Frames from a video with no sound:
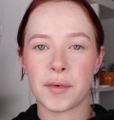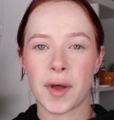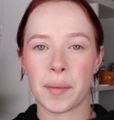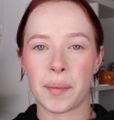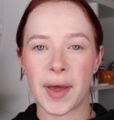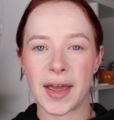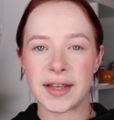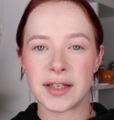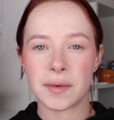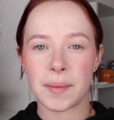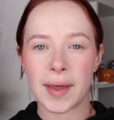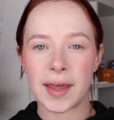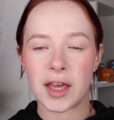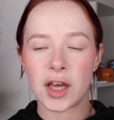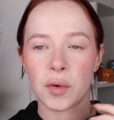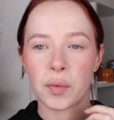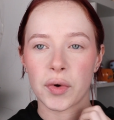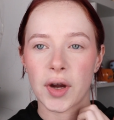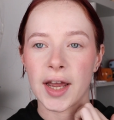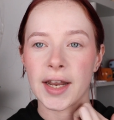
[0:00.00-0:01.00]
my base
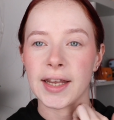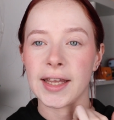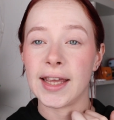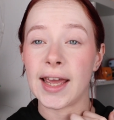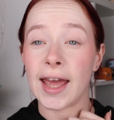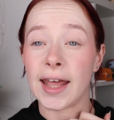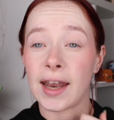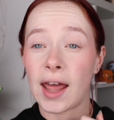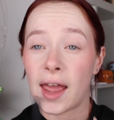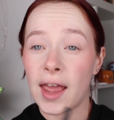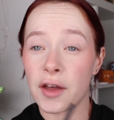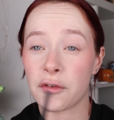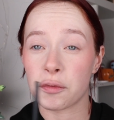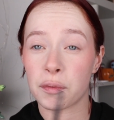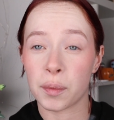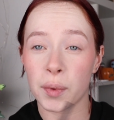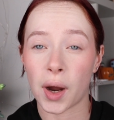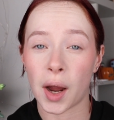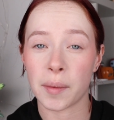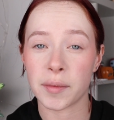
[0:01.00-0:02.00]
makeup ready and I have
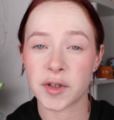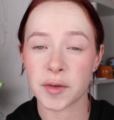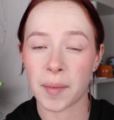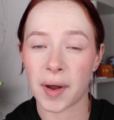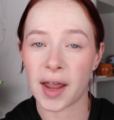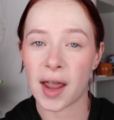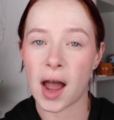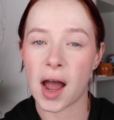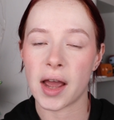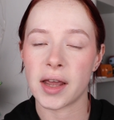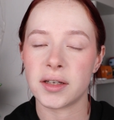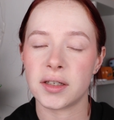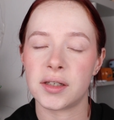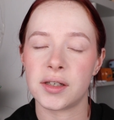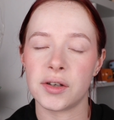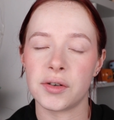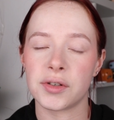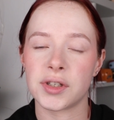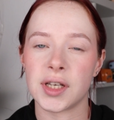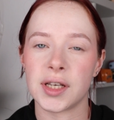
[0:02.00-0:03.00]
primed my eyes
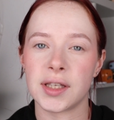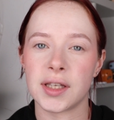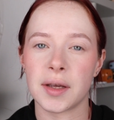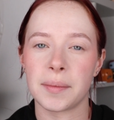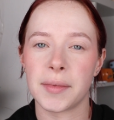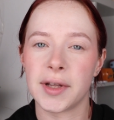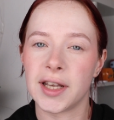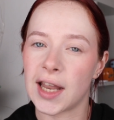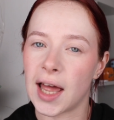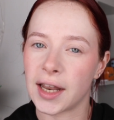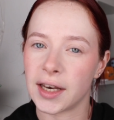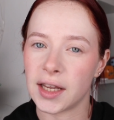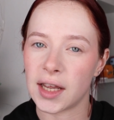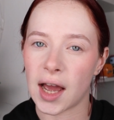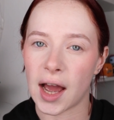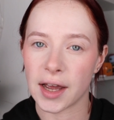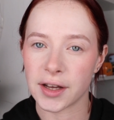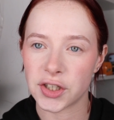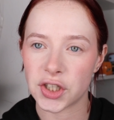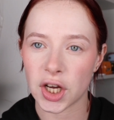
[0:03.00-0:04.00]
using the Milani
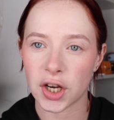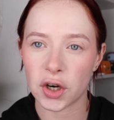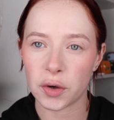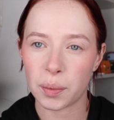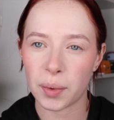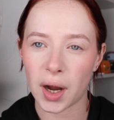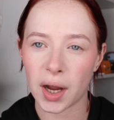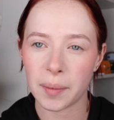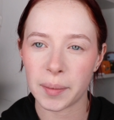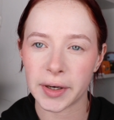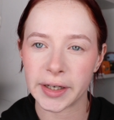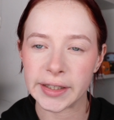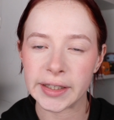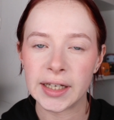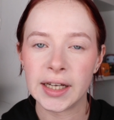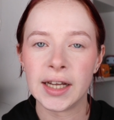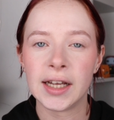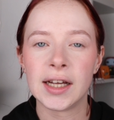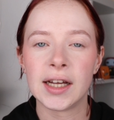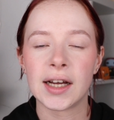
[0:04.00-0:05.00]
eyeshadow primer.
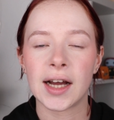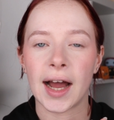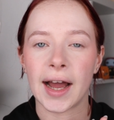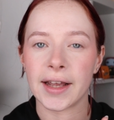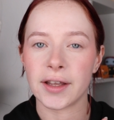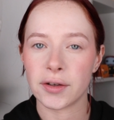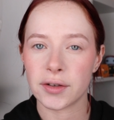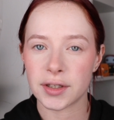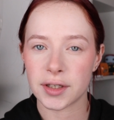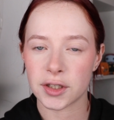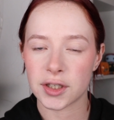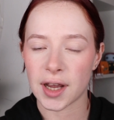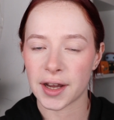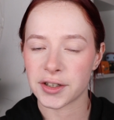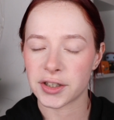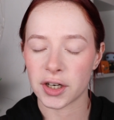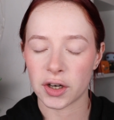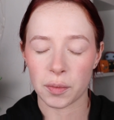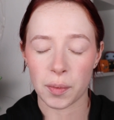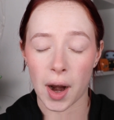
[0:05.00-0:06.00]
I use this
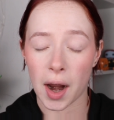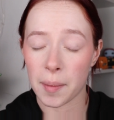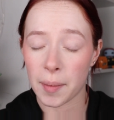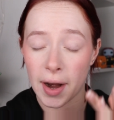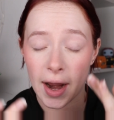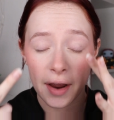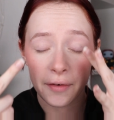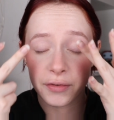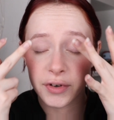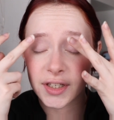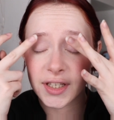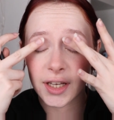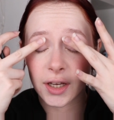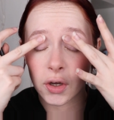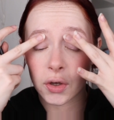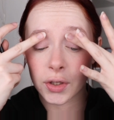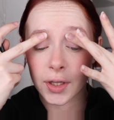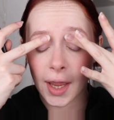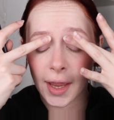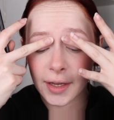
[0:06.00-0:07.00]
eyeshadow primer every
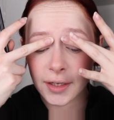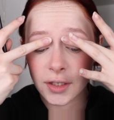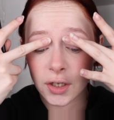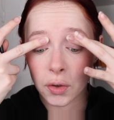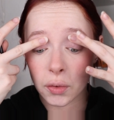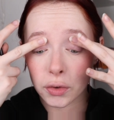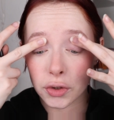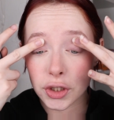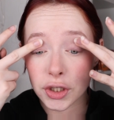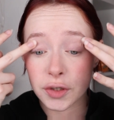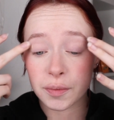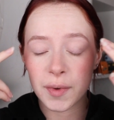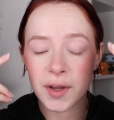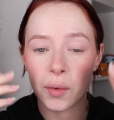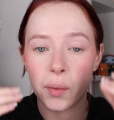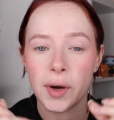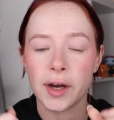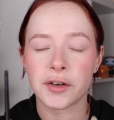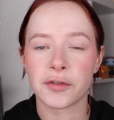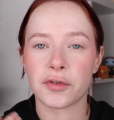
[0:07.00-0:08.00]
single day, so it would just be
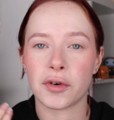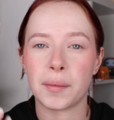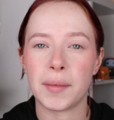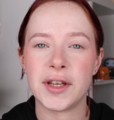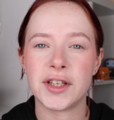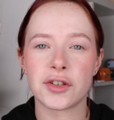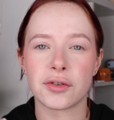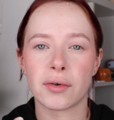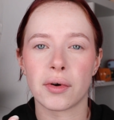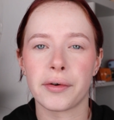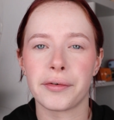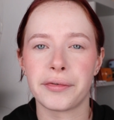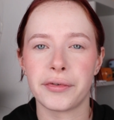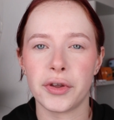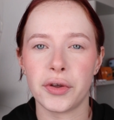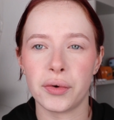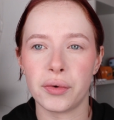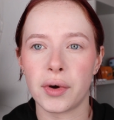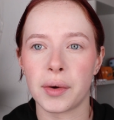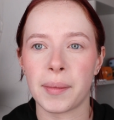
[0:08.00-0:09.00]
weird for me to
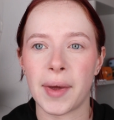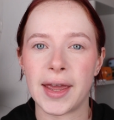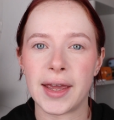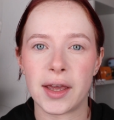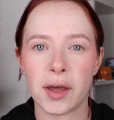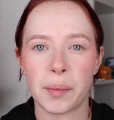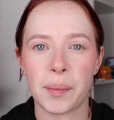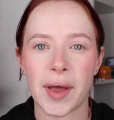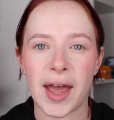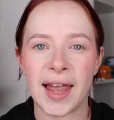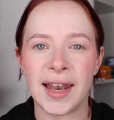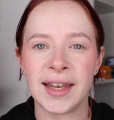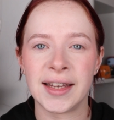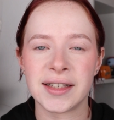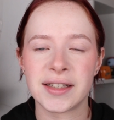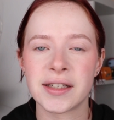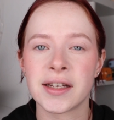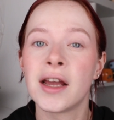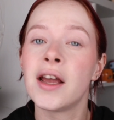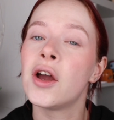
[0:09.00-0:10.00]
review a makeup
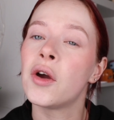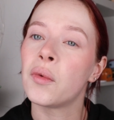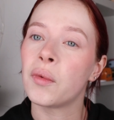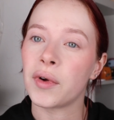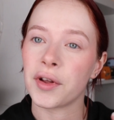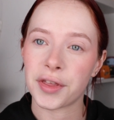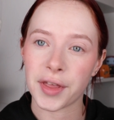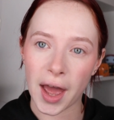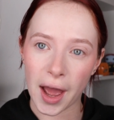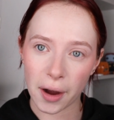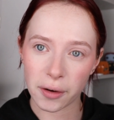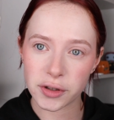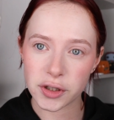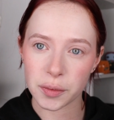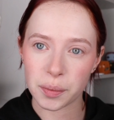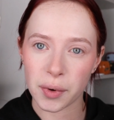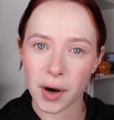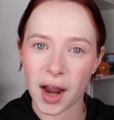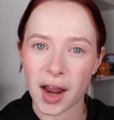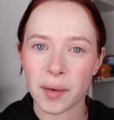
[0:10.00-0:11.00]
palette without a
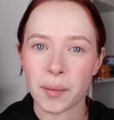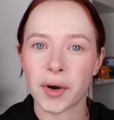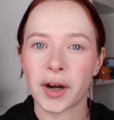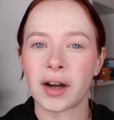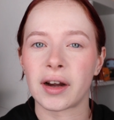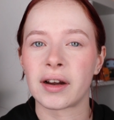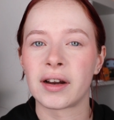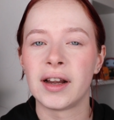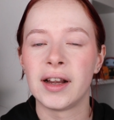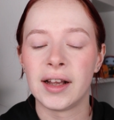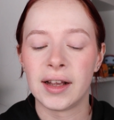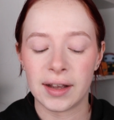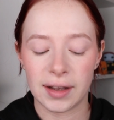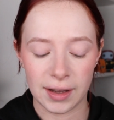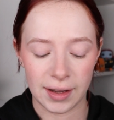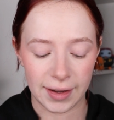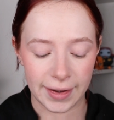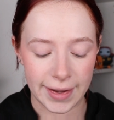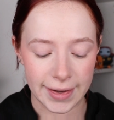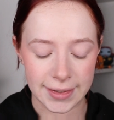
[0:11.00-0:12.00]
primer,
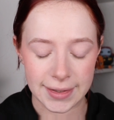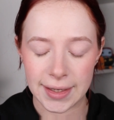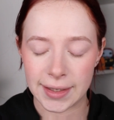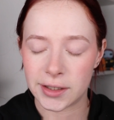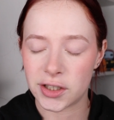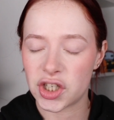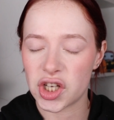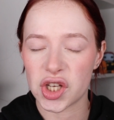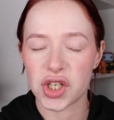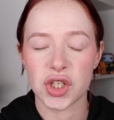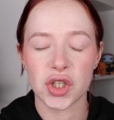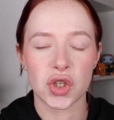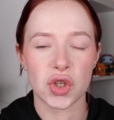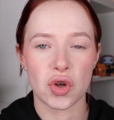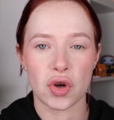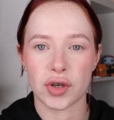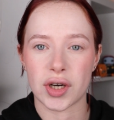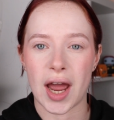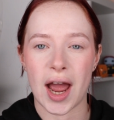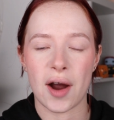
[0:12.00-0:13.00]
because that's just
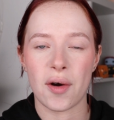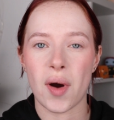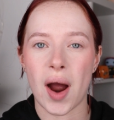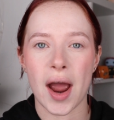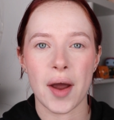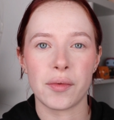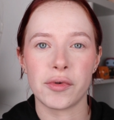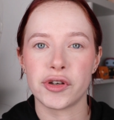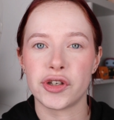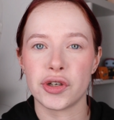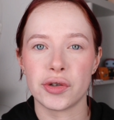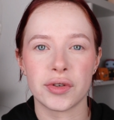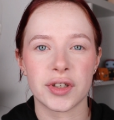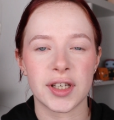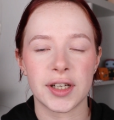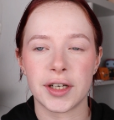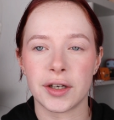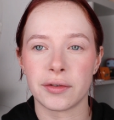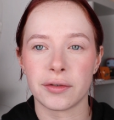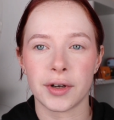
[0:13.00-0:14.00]
not how I would use
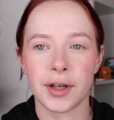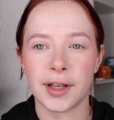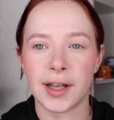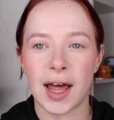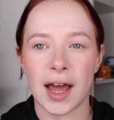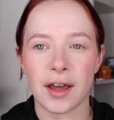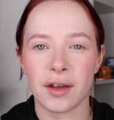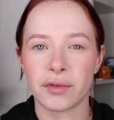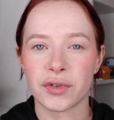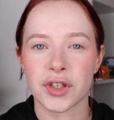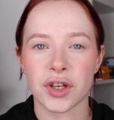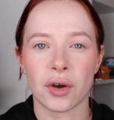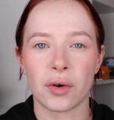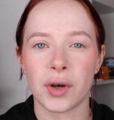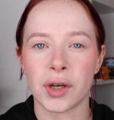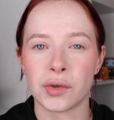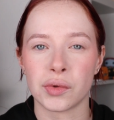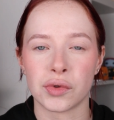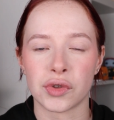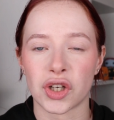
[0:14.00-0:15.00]
it in real life, so
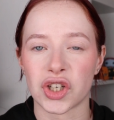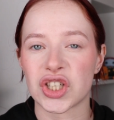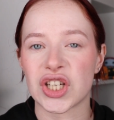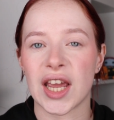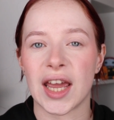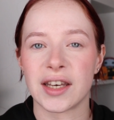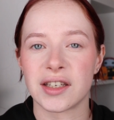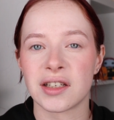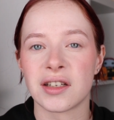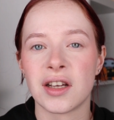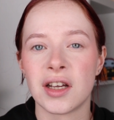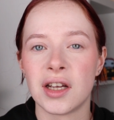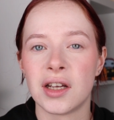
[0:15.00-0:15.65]
it will not get